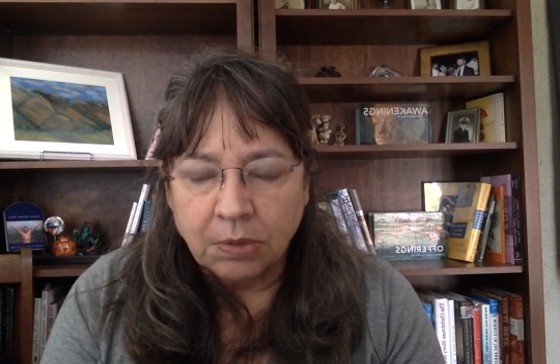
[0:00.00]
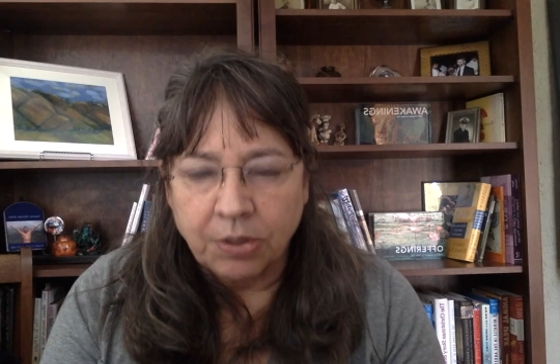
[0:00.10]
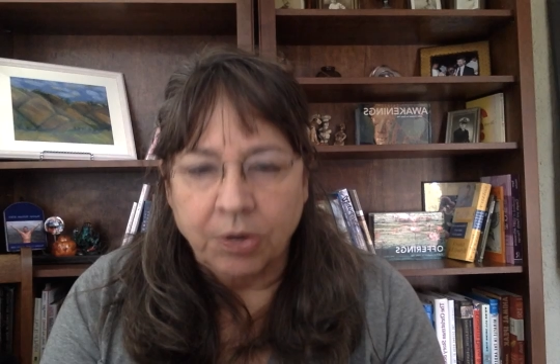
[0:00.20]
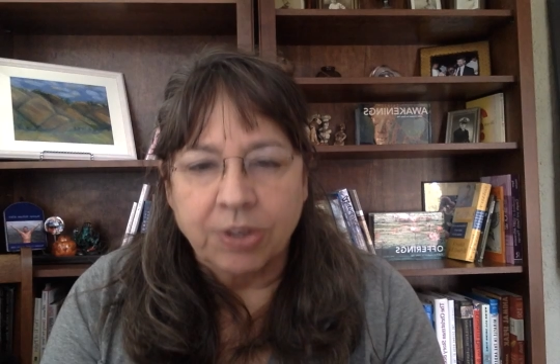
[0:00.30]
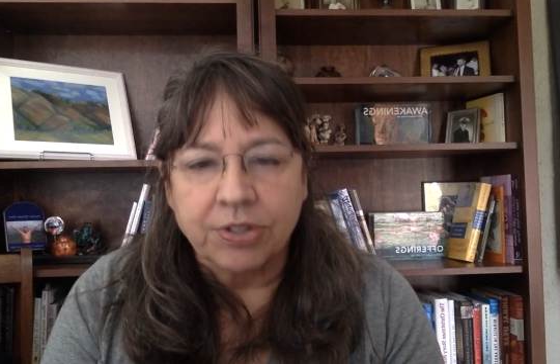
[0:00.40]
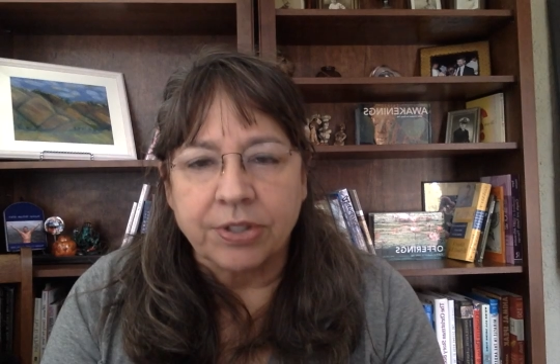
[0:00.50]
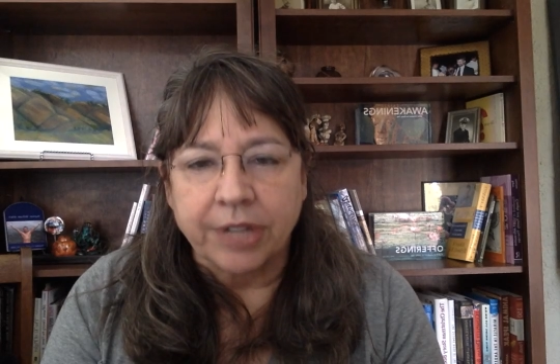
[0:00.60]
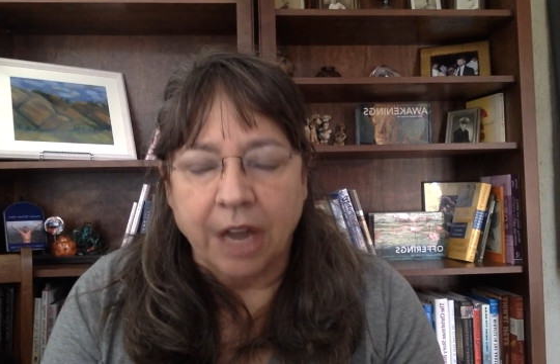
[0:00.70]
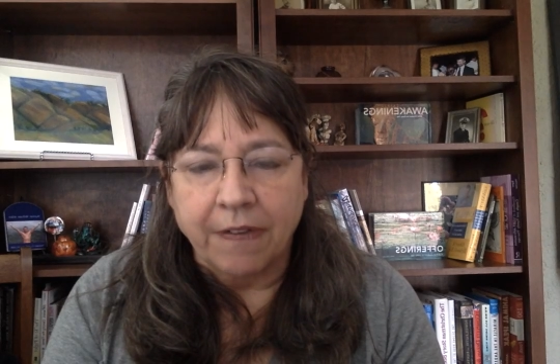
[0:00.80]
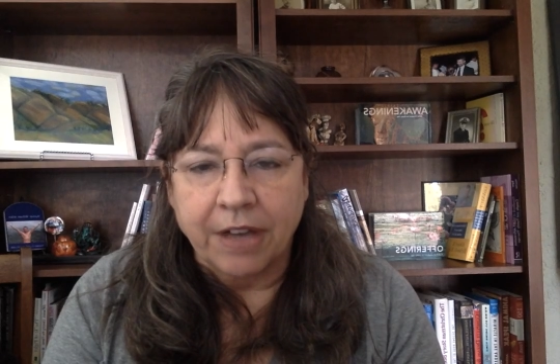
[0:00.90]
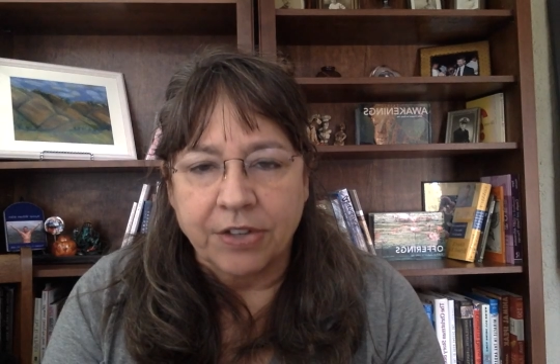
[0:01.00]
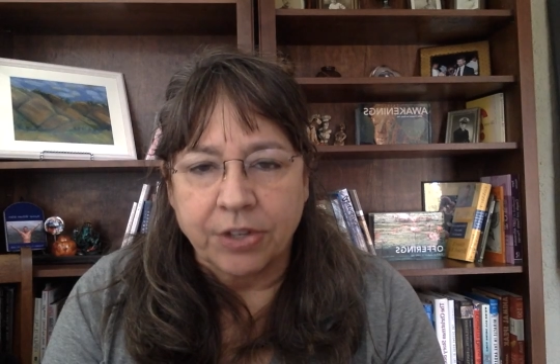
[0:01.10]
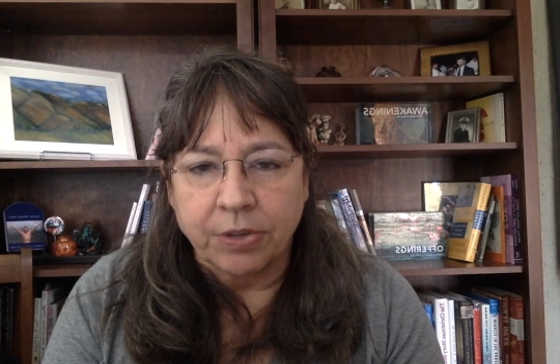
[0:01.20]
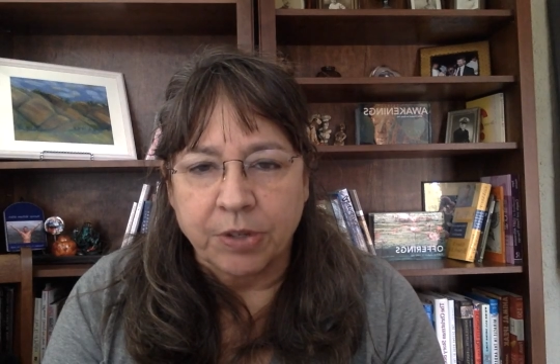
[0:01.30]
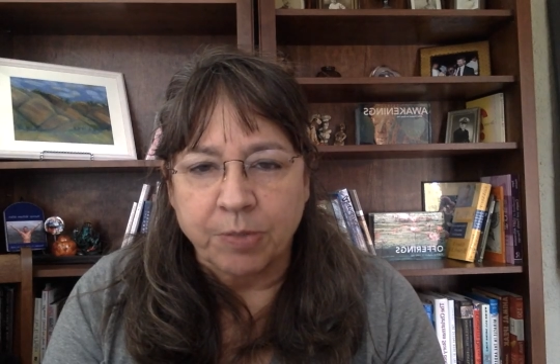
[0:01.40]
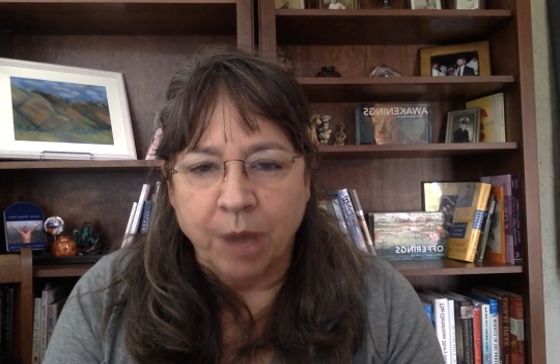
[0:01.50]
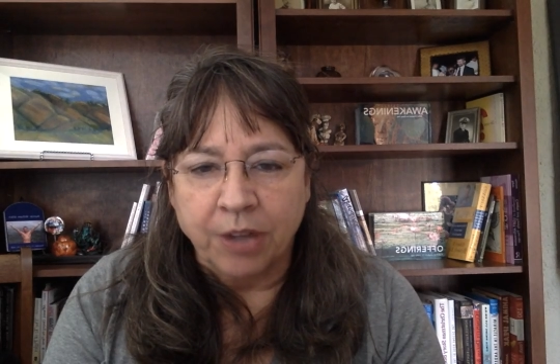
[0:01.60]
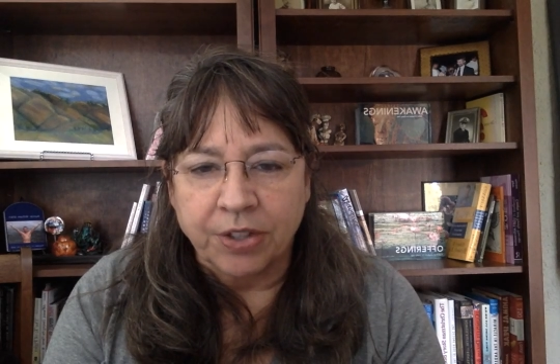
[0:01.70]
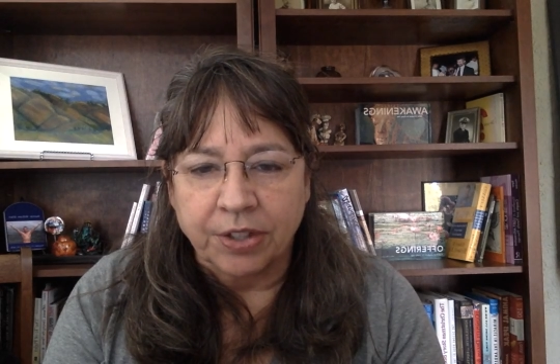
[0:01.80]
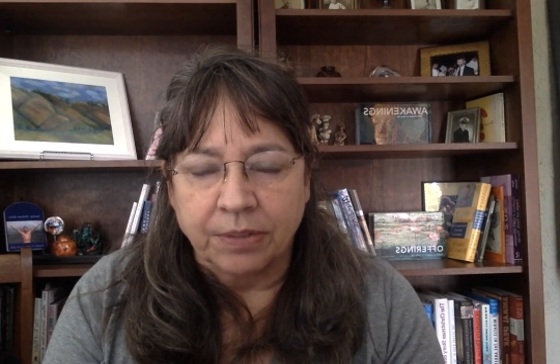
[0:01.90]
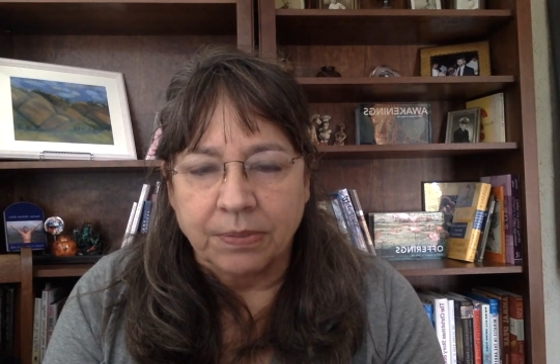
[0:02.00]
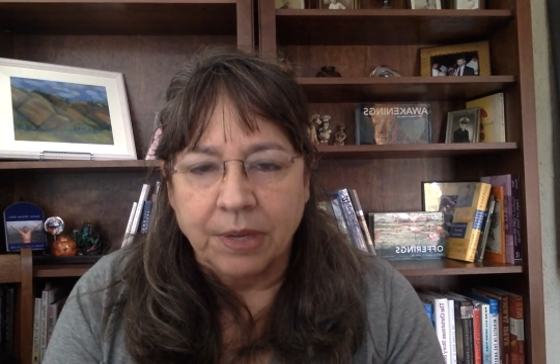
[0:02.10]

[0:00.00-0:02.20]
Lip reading: the questions that I've asked you to respond to.